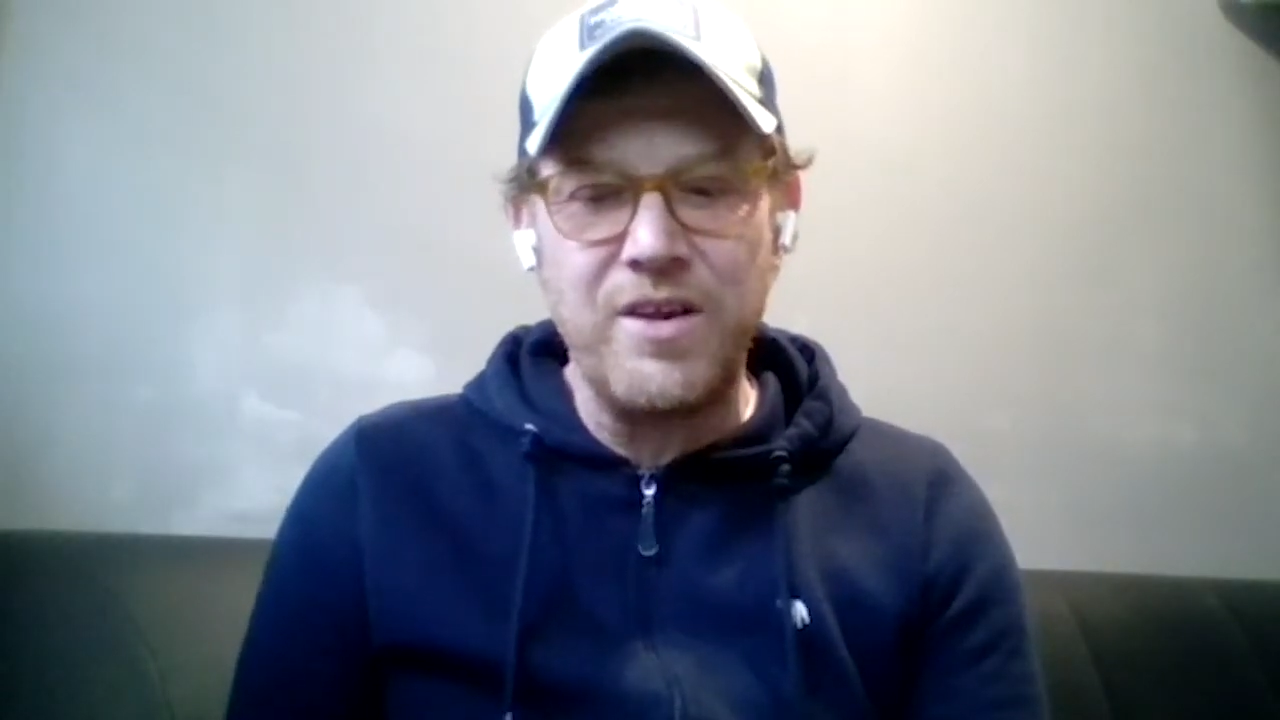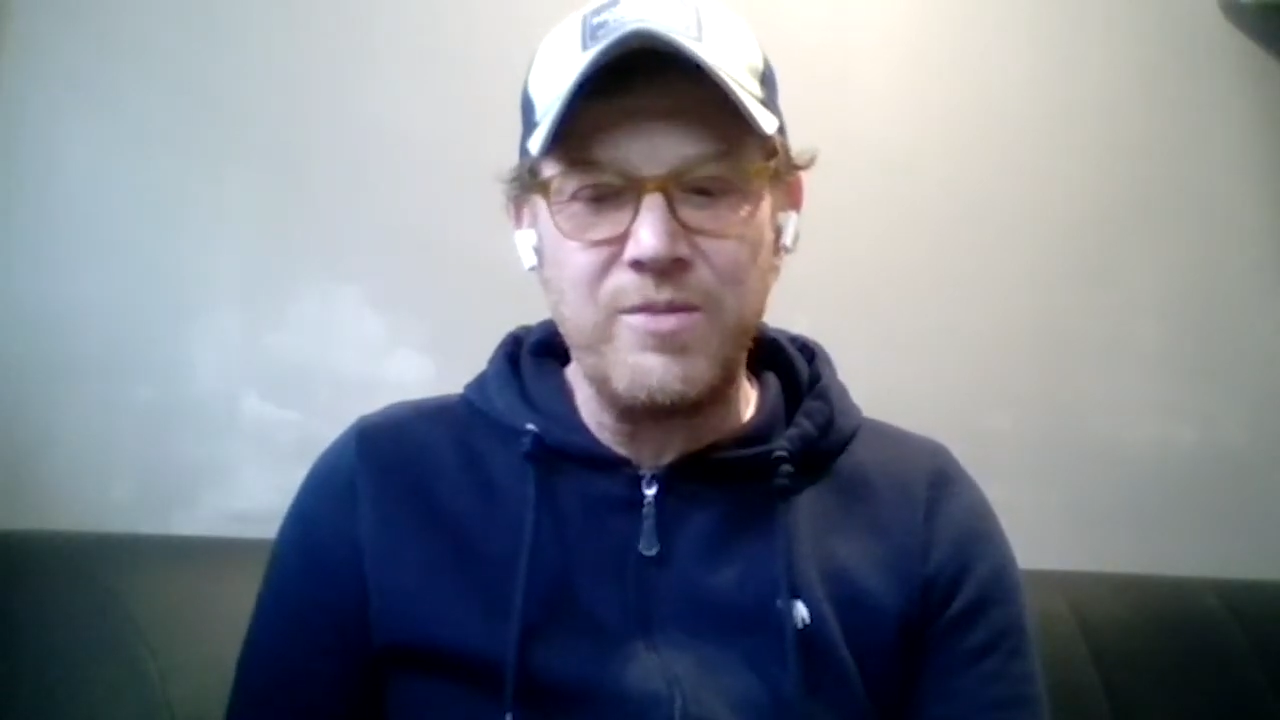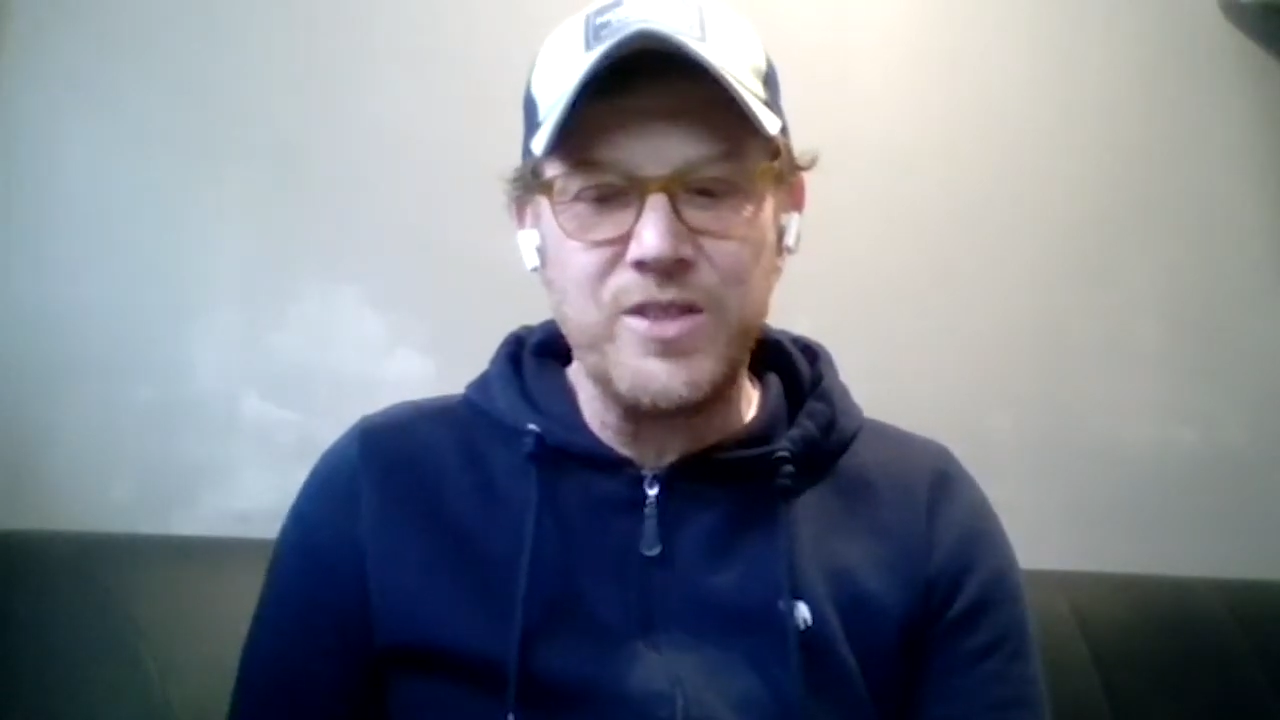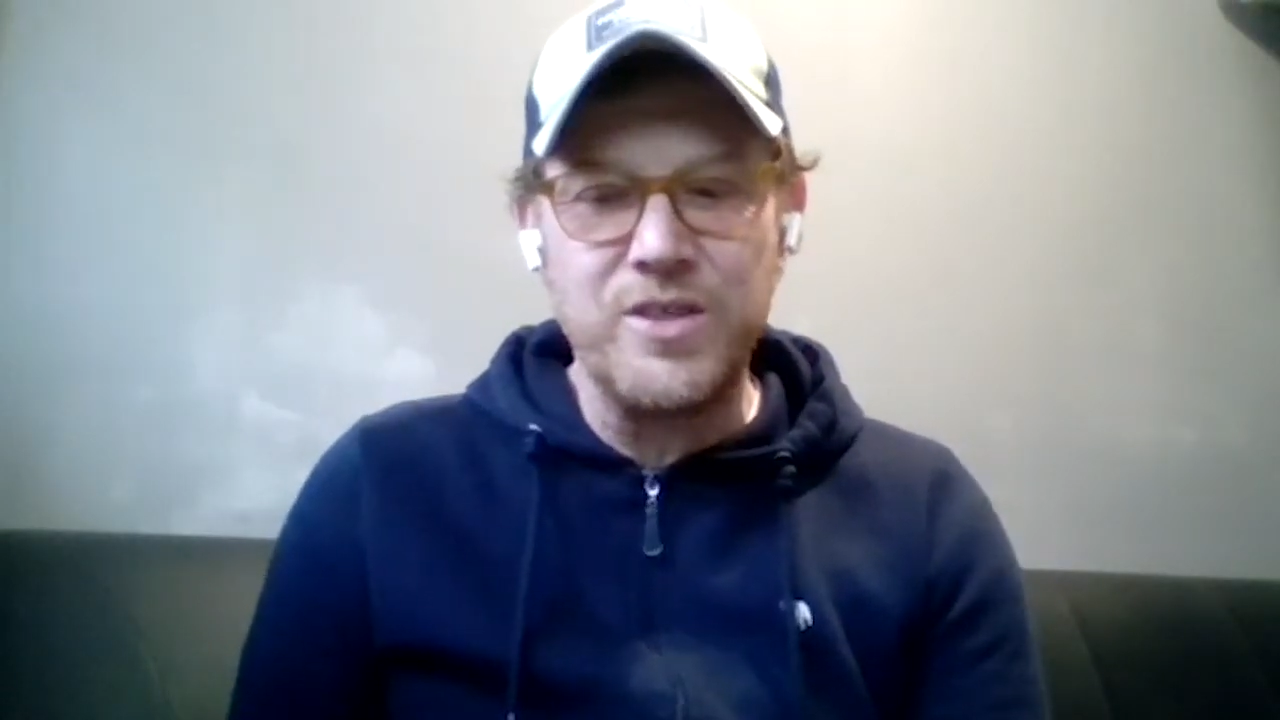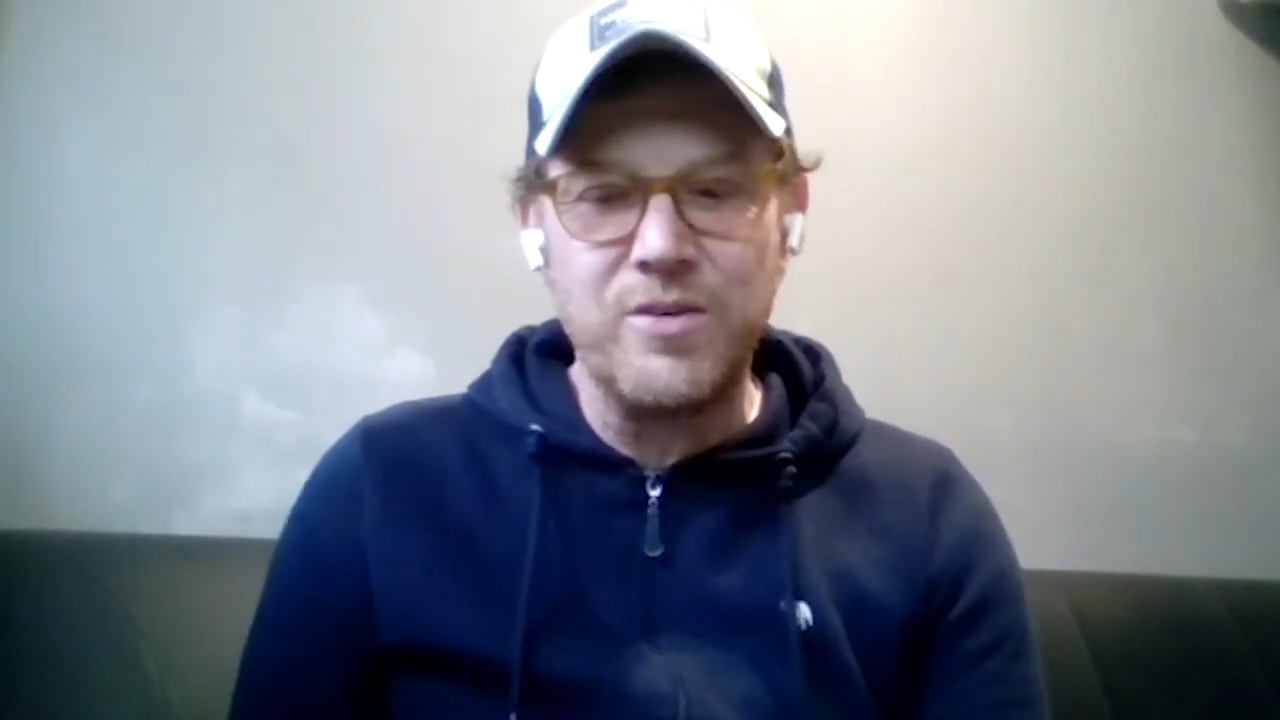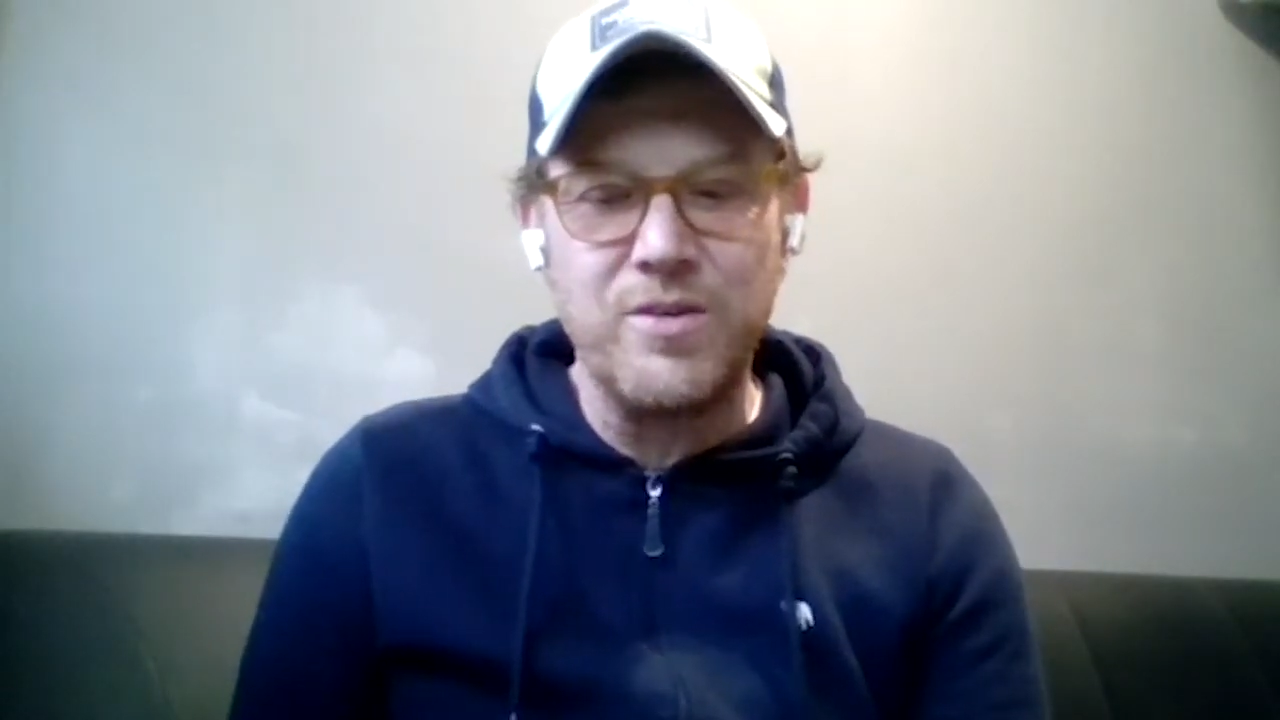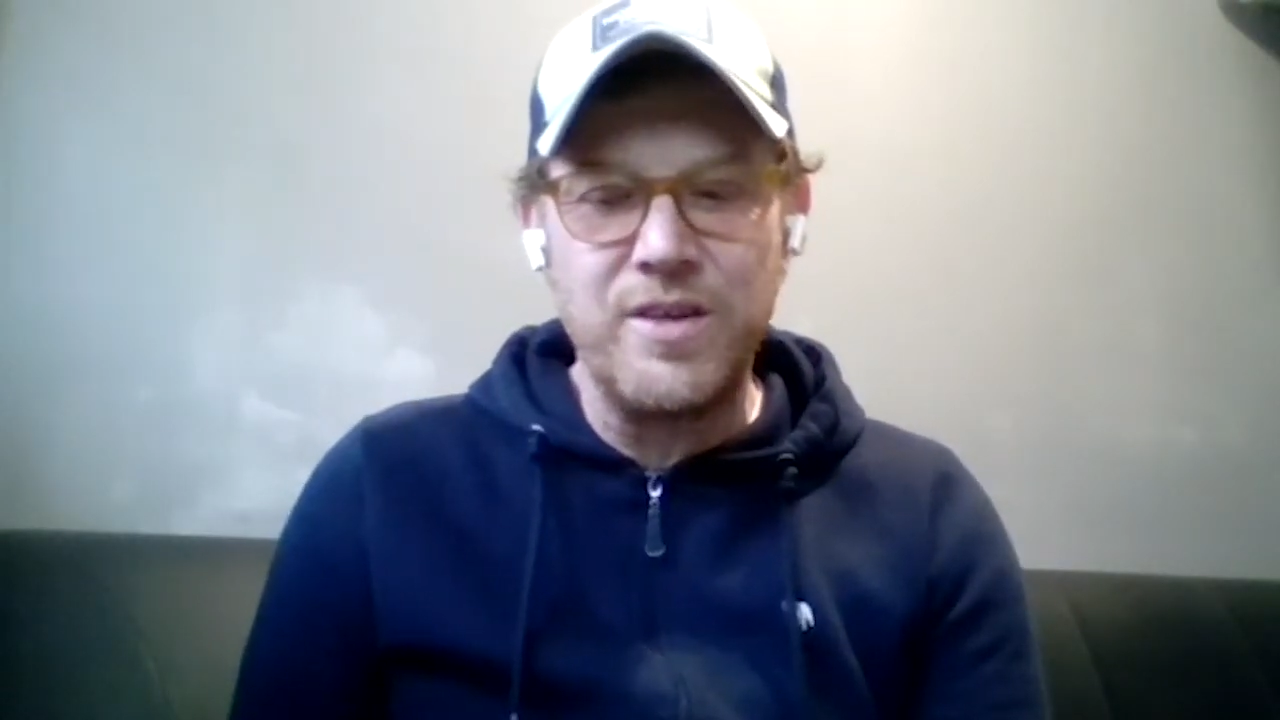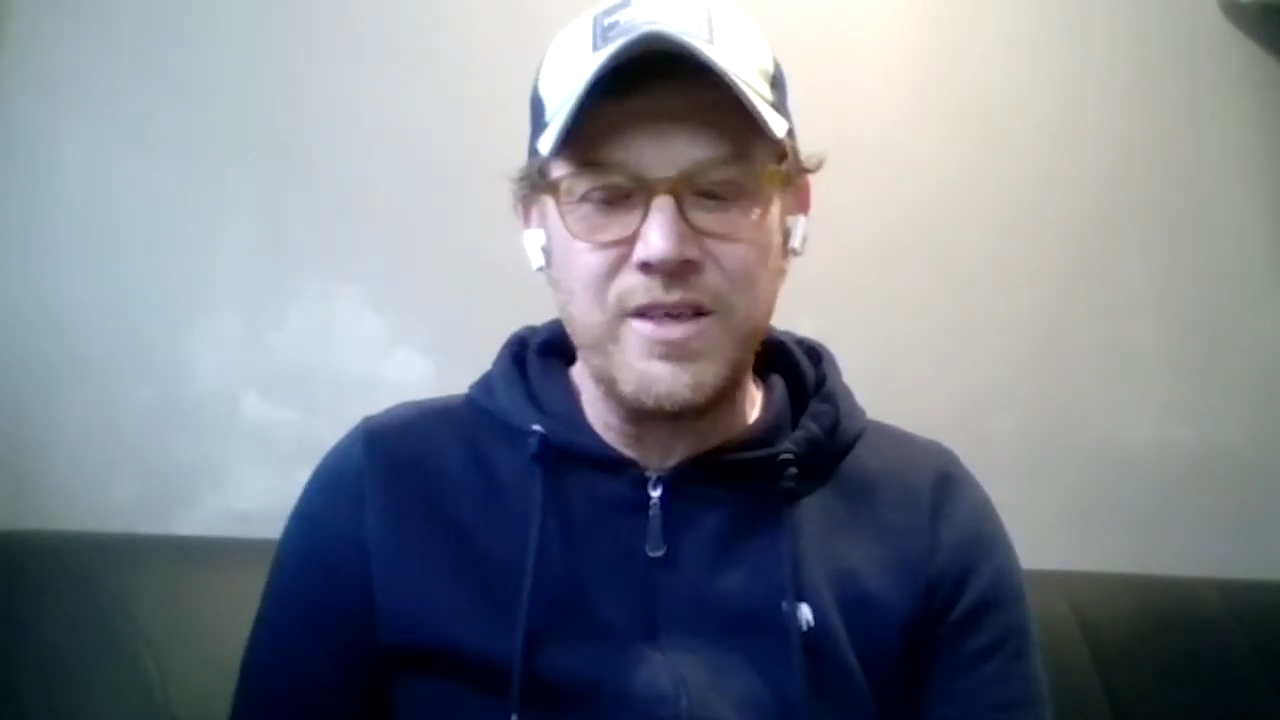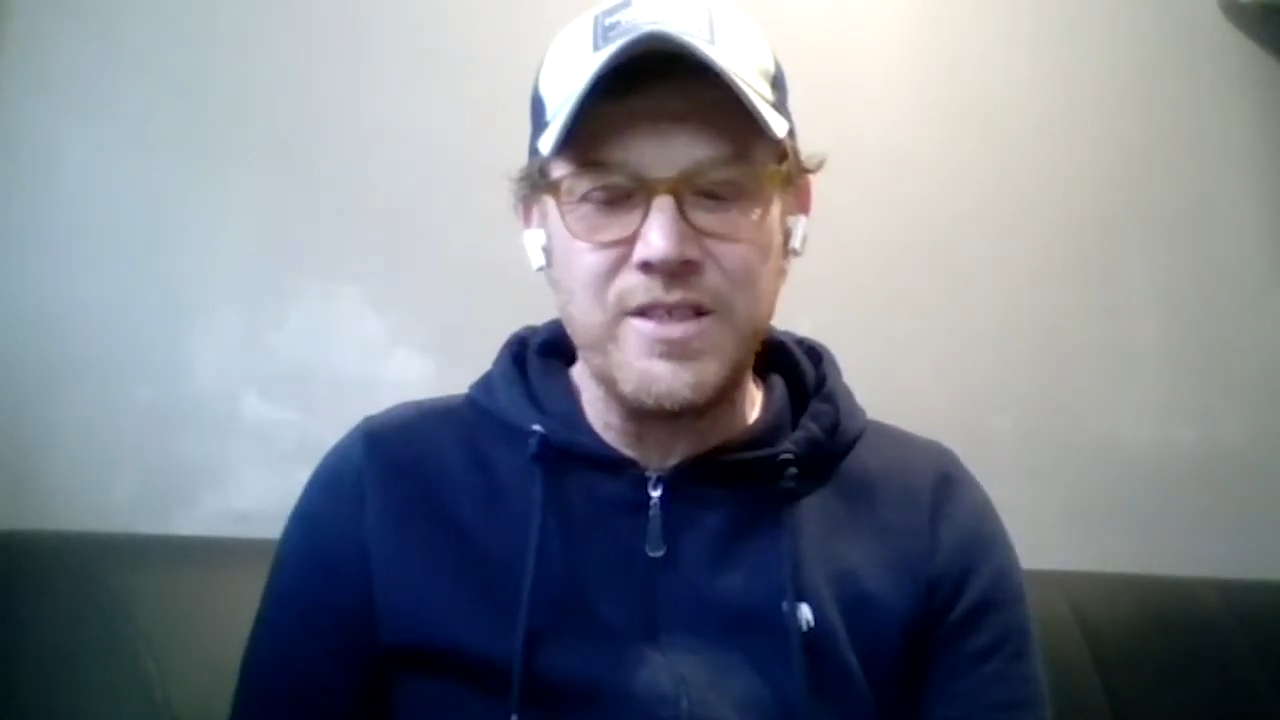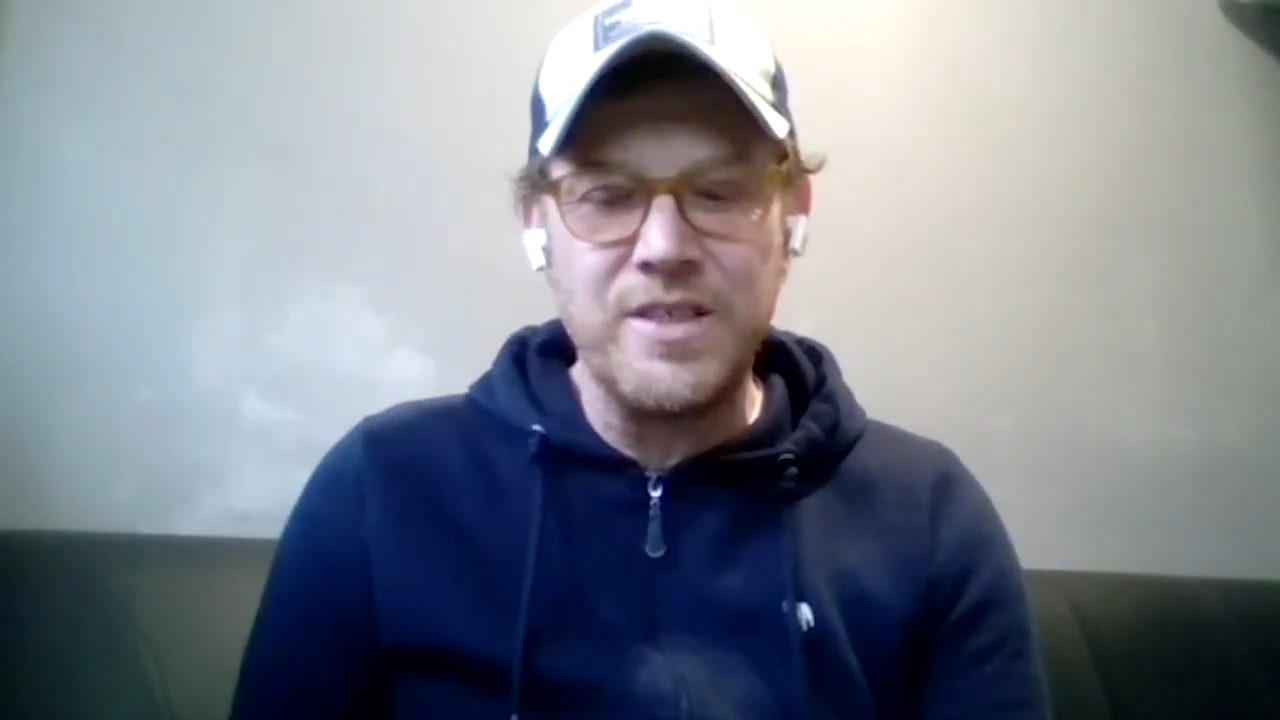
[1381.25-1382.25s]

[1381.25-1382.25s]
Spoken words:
that it was a good thing to